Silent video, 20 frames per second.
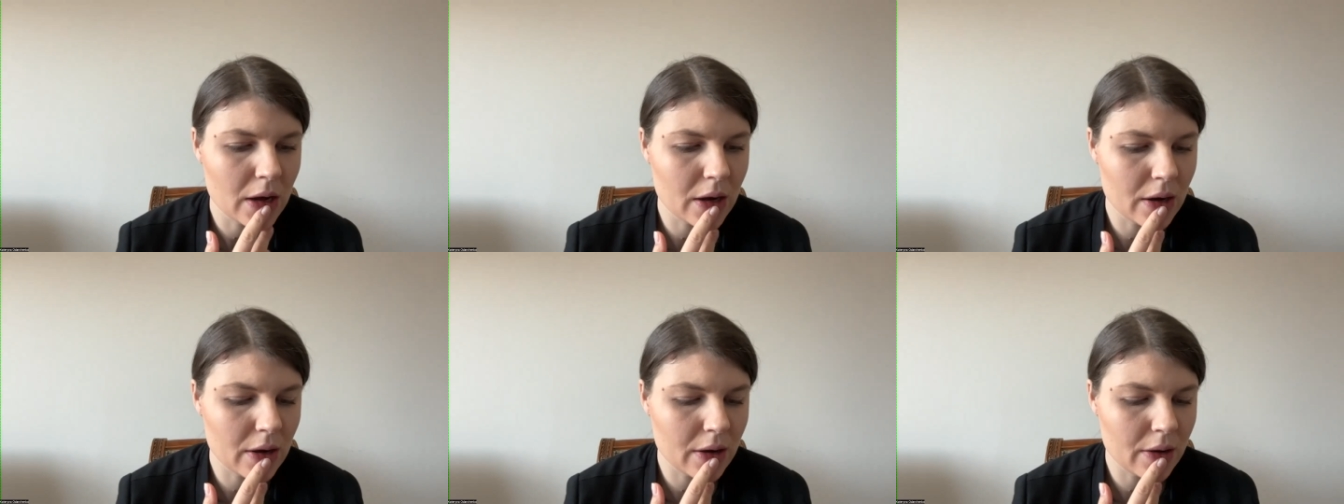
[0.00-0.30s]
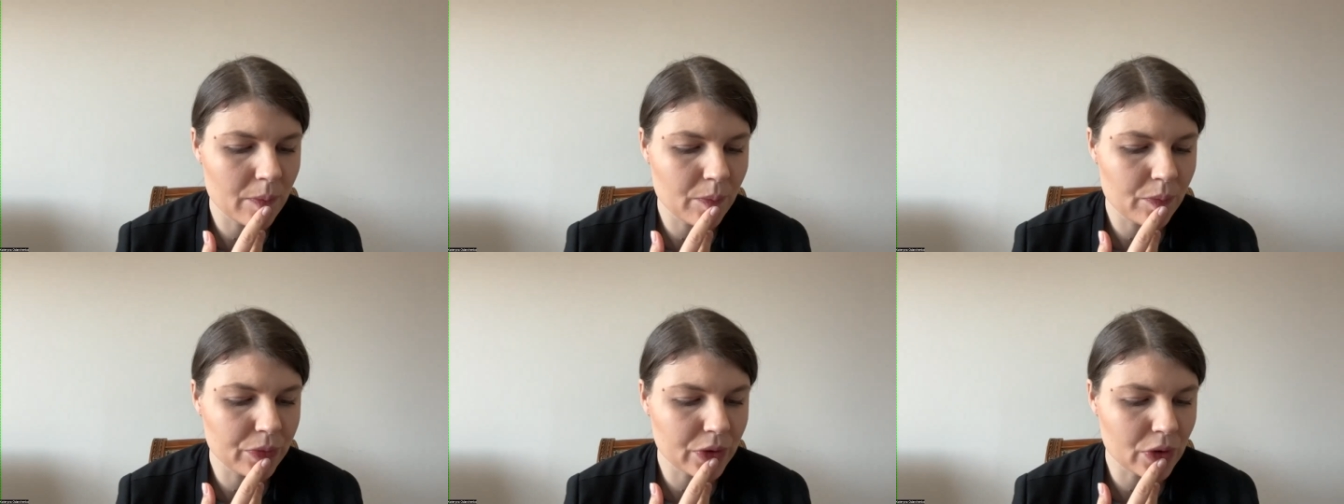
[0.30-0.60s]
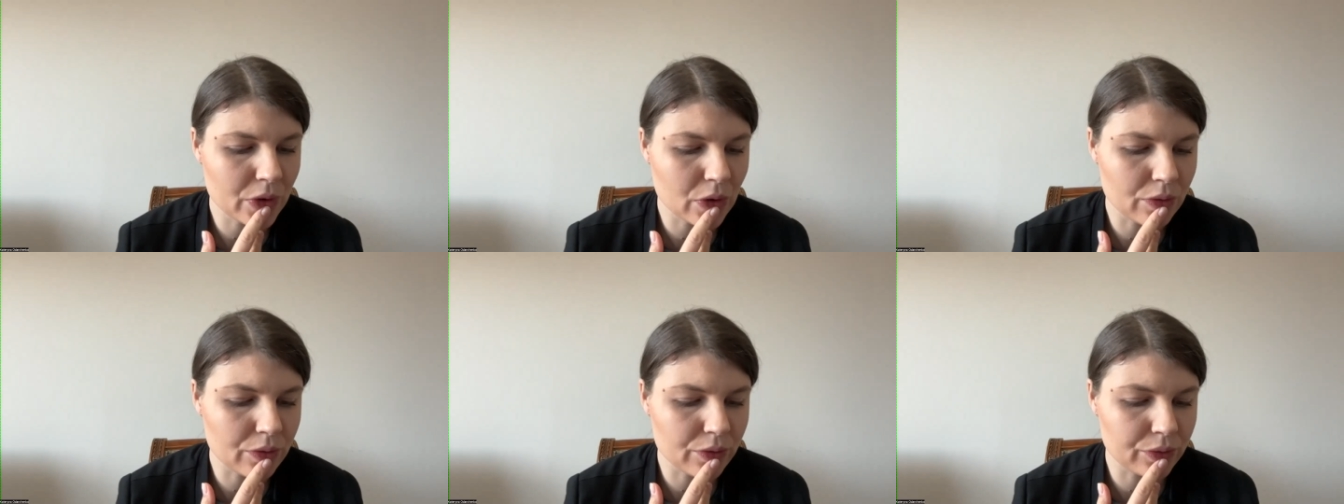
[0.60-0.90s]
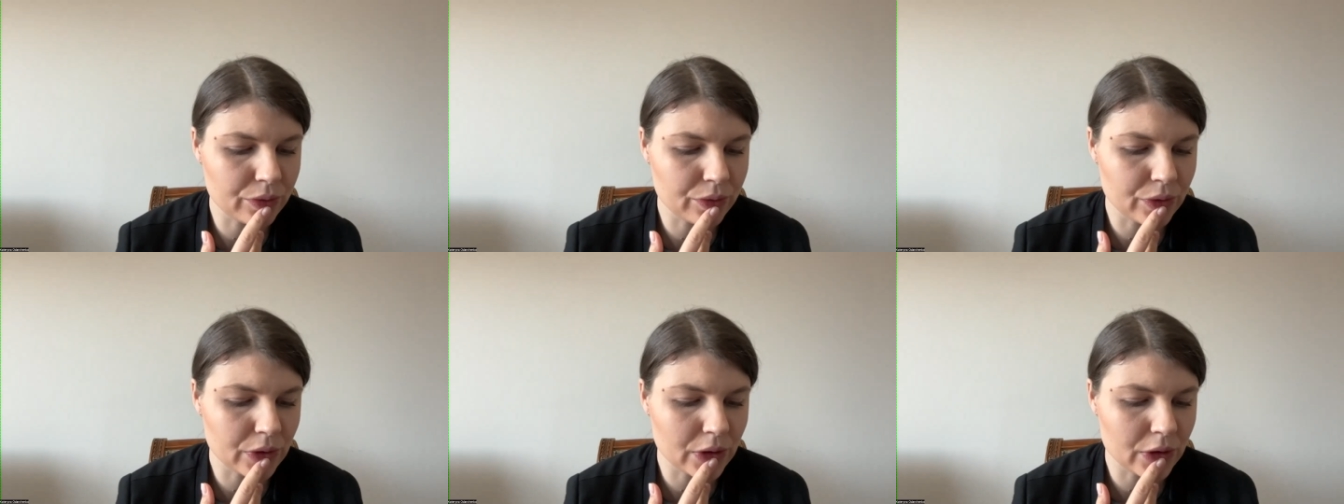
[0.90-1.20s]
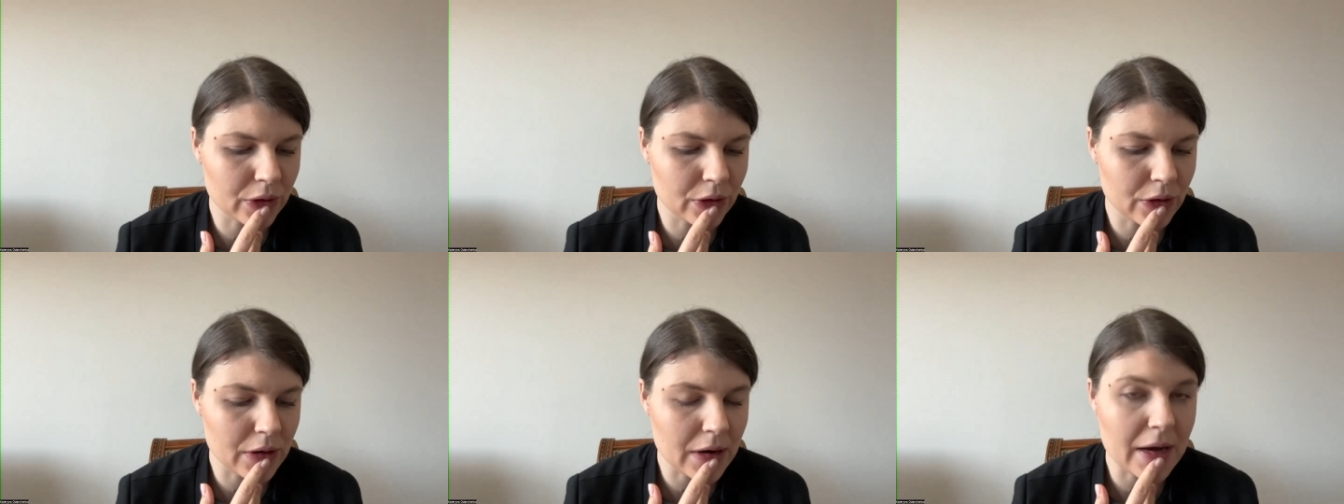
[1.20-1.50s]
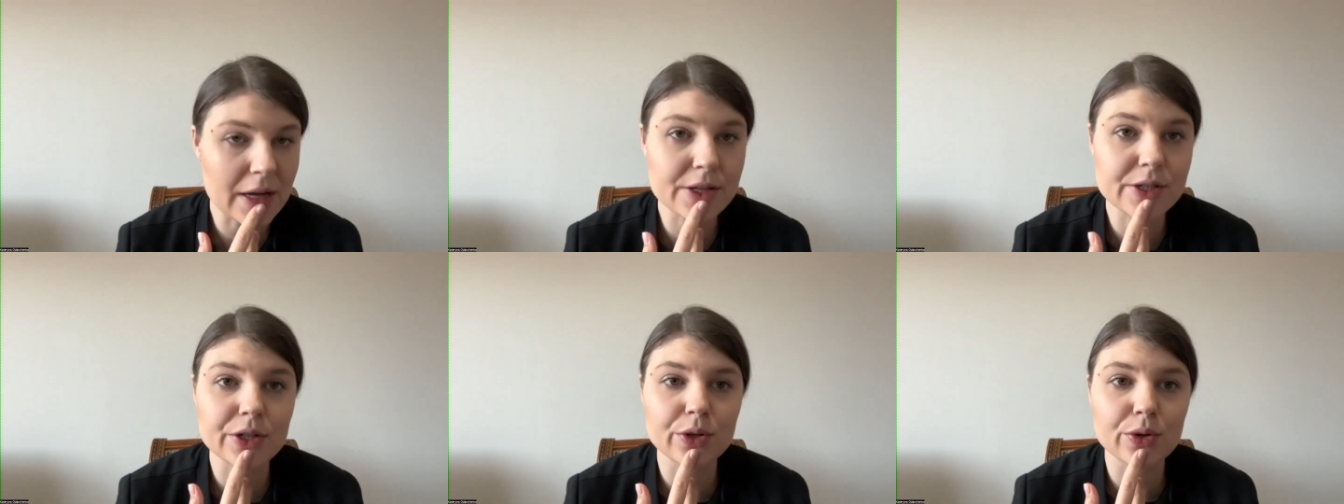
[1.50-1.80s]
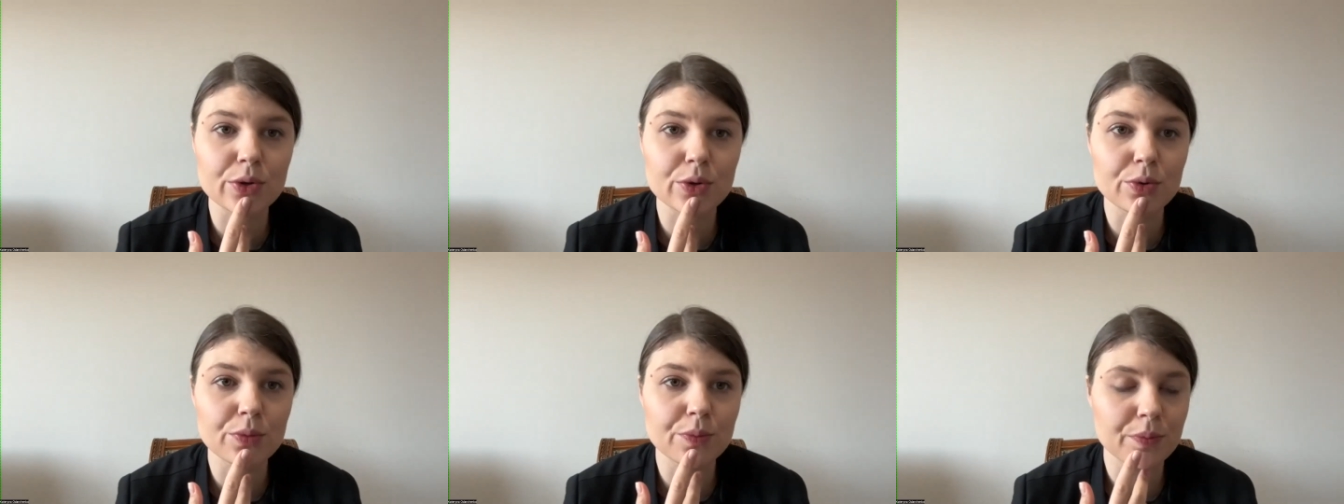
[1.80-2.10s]
um, of uh, other
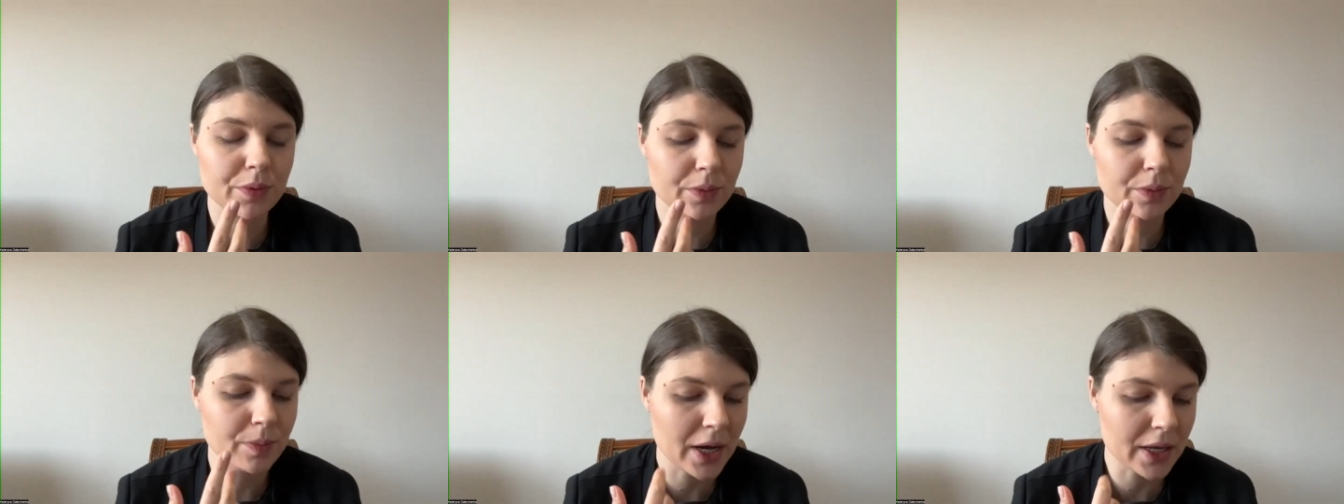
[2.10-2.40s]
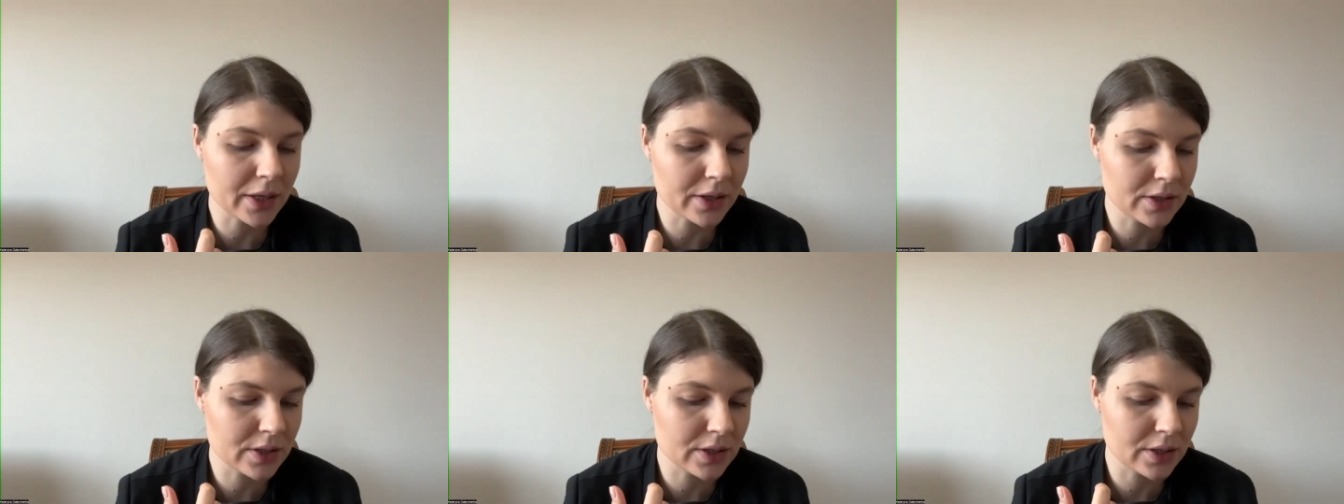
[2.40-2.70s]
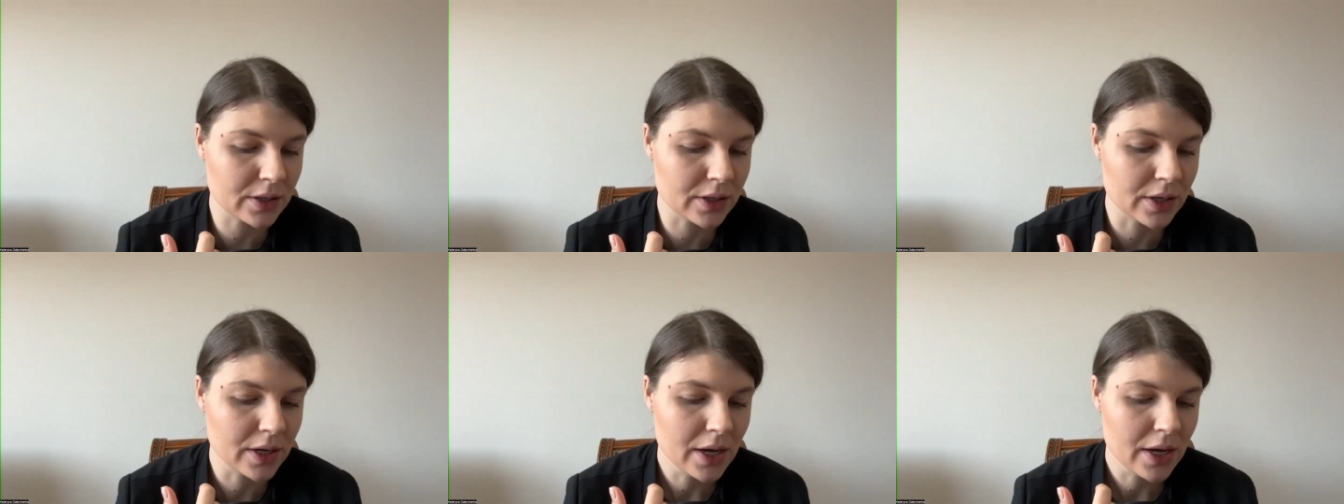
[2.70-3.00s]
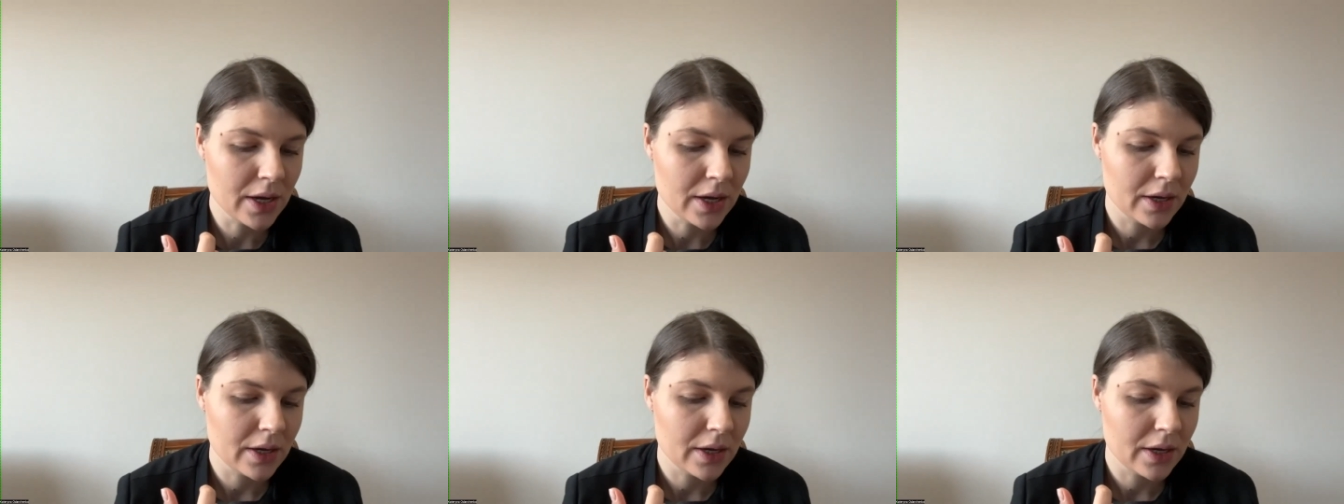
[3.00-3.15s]
group but uh,